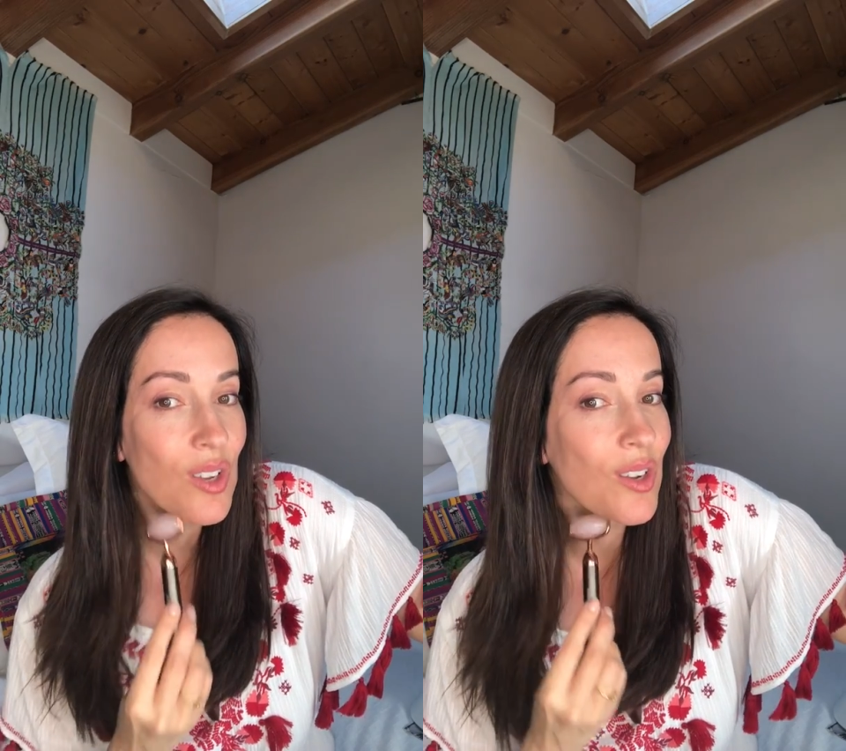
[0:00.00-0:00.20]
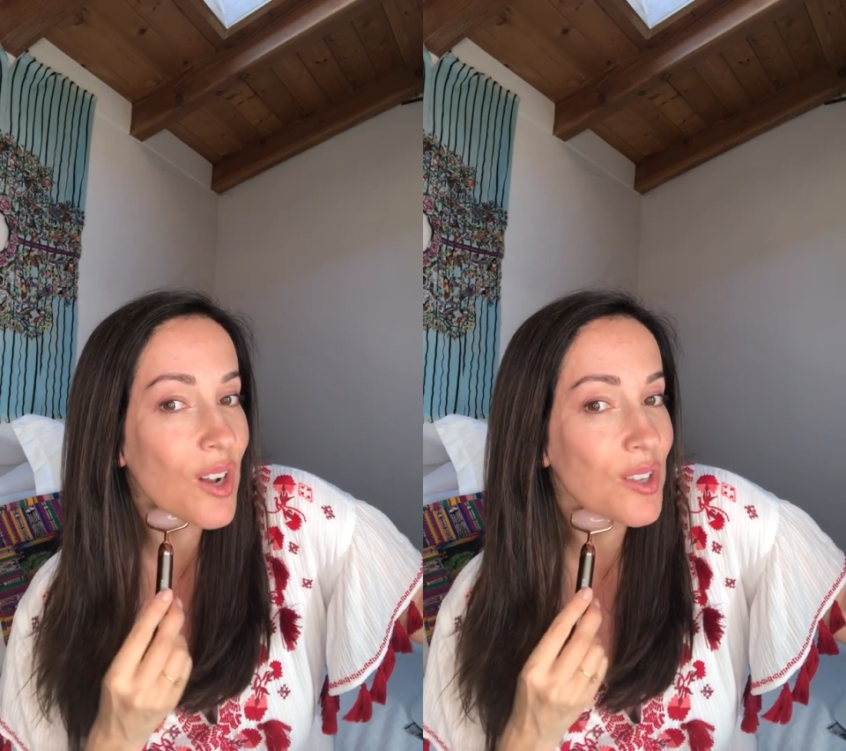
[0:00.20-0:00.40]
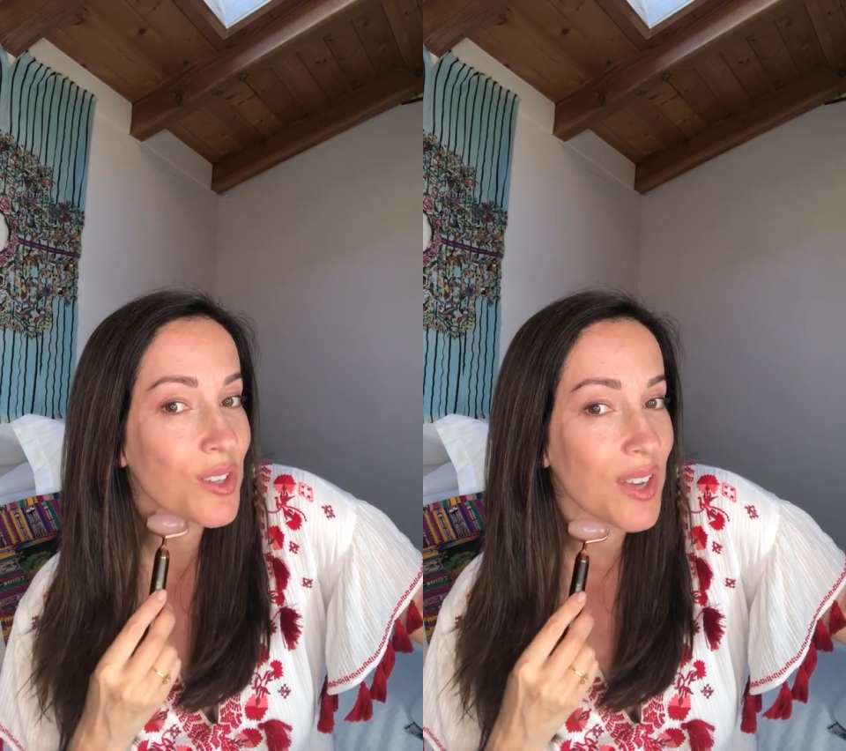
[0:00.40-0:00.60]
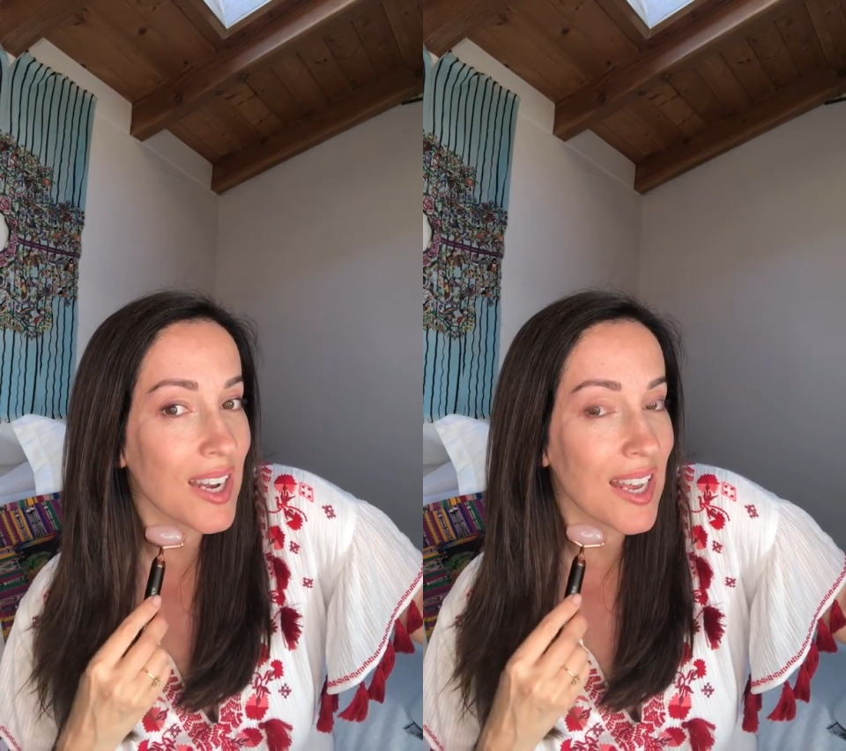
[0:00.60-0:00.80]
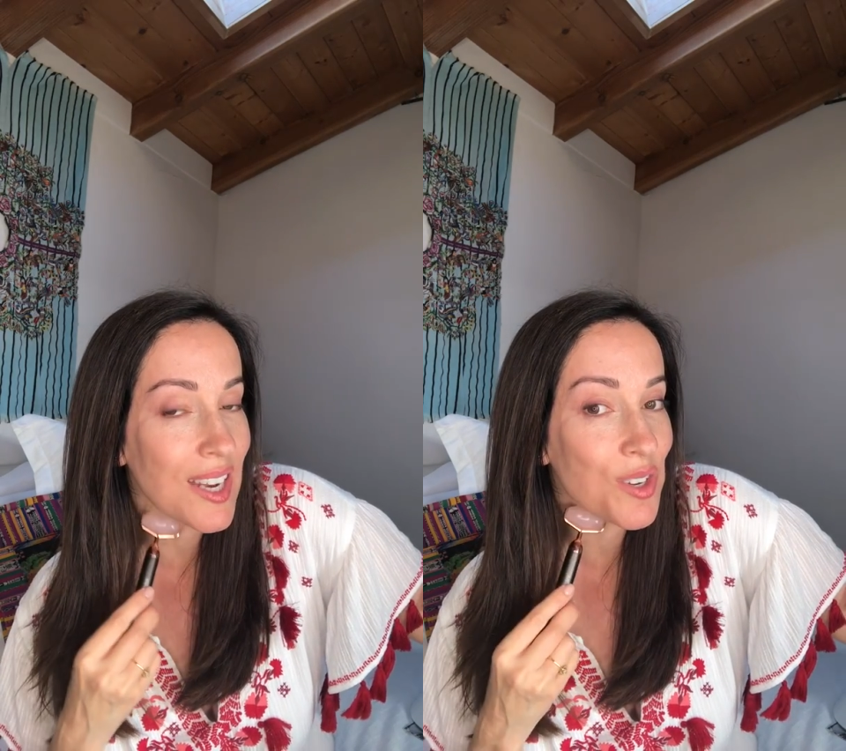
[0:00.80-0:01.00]
You can also
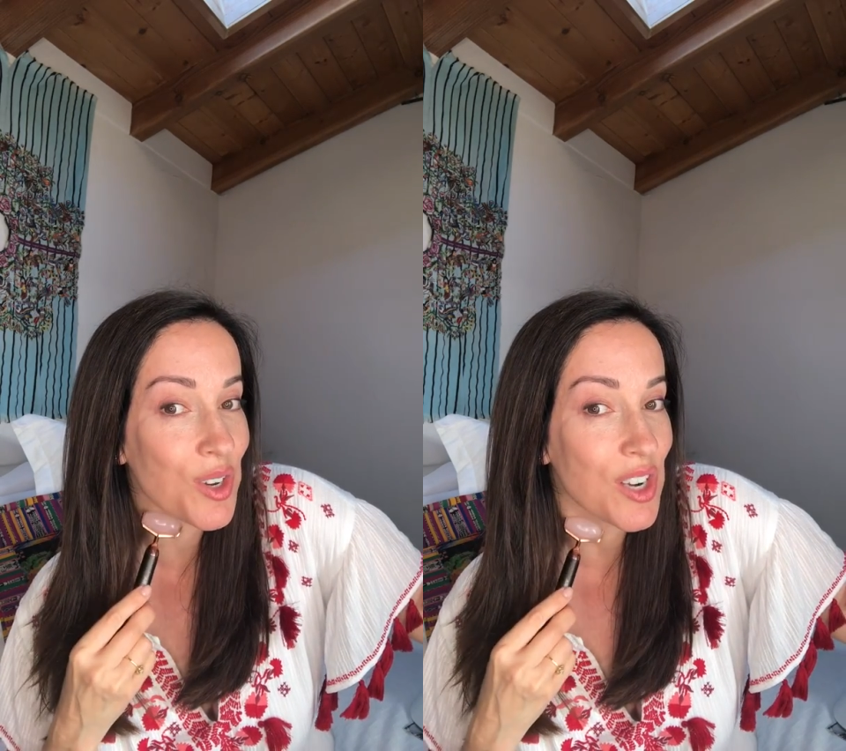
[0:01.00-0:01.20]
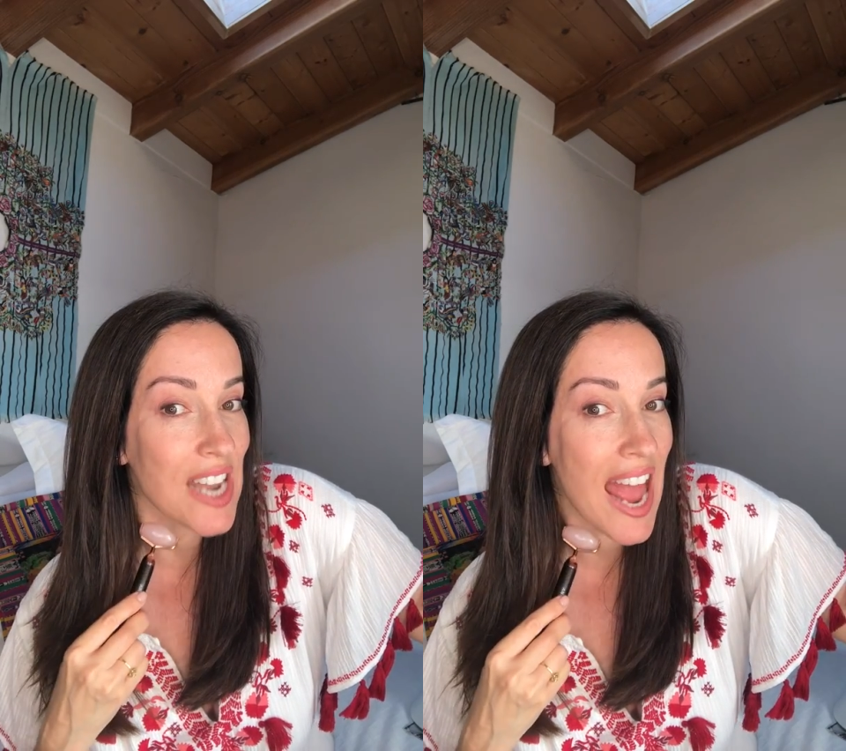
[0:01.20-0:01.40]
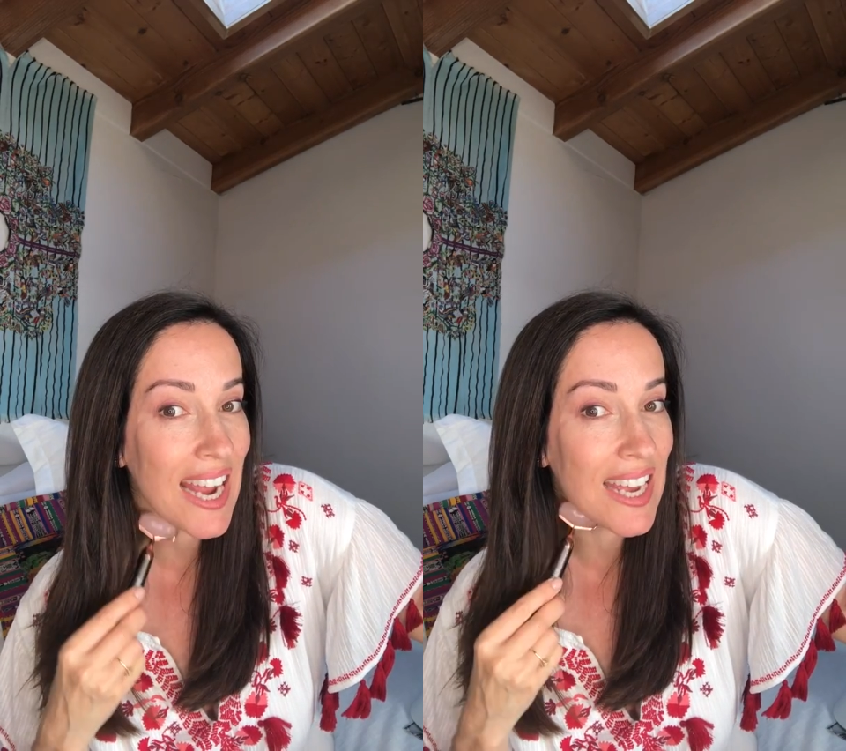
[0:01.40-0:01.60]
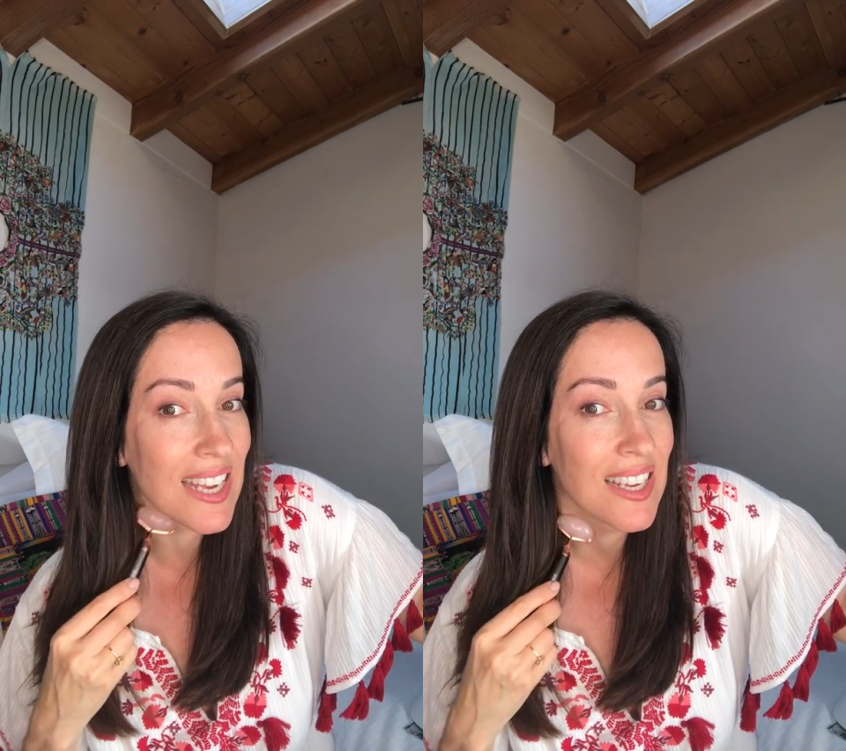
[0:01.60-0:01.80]
get in and do your neck.